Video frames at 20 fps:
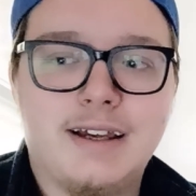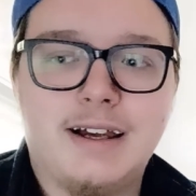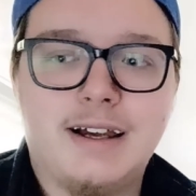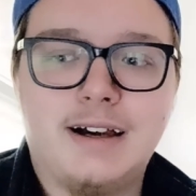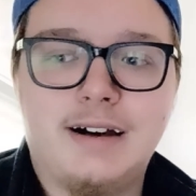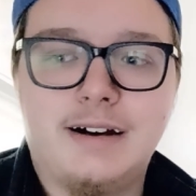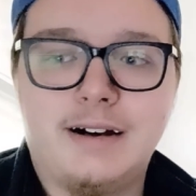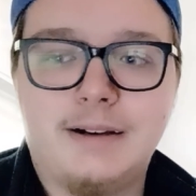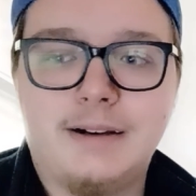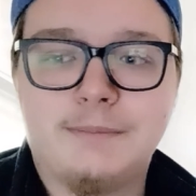
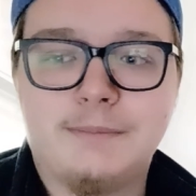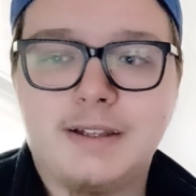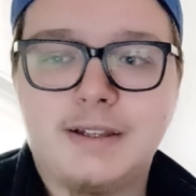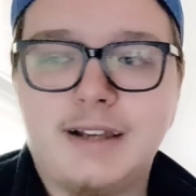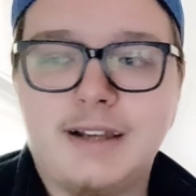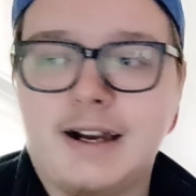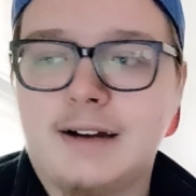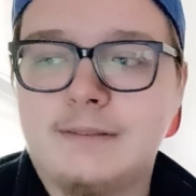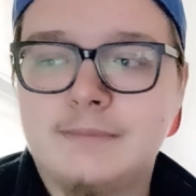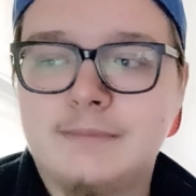But yeah,
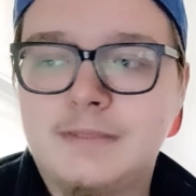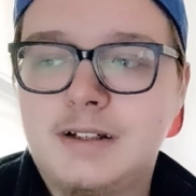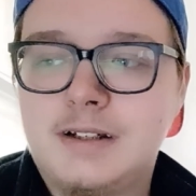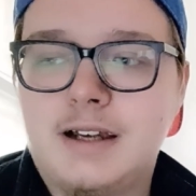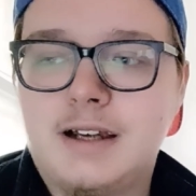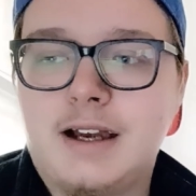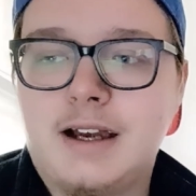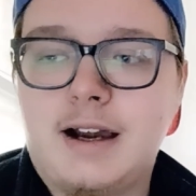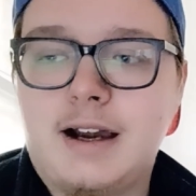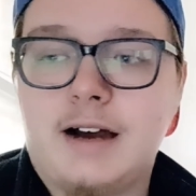
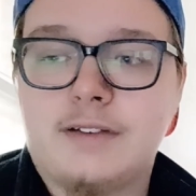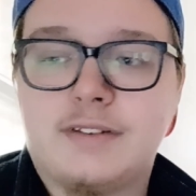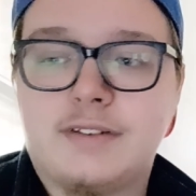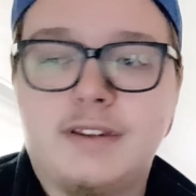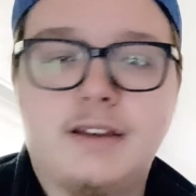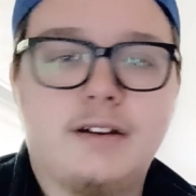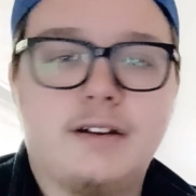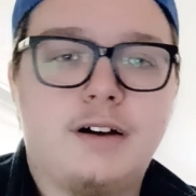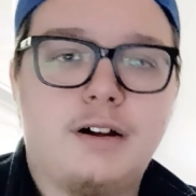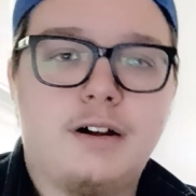I'll see
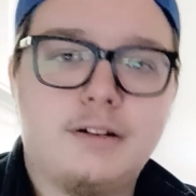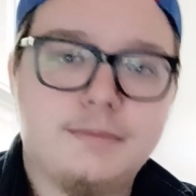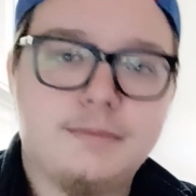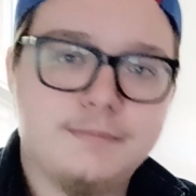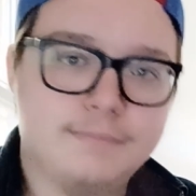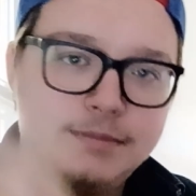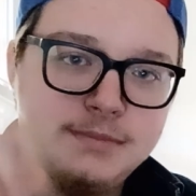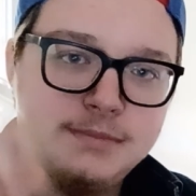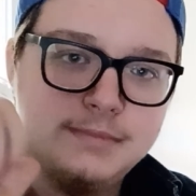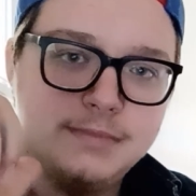y'all
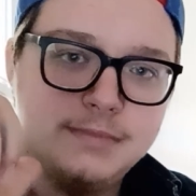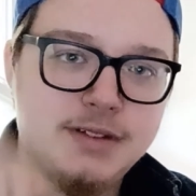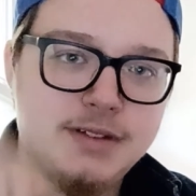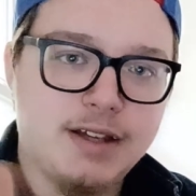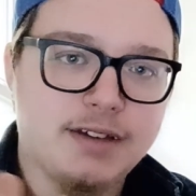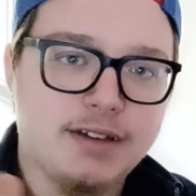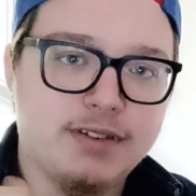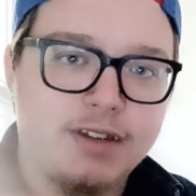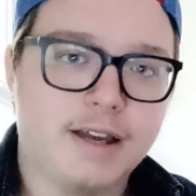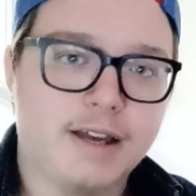
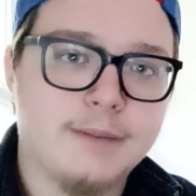next time.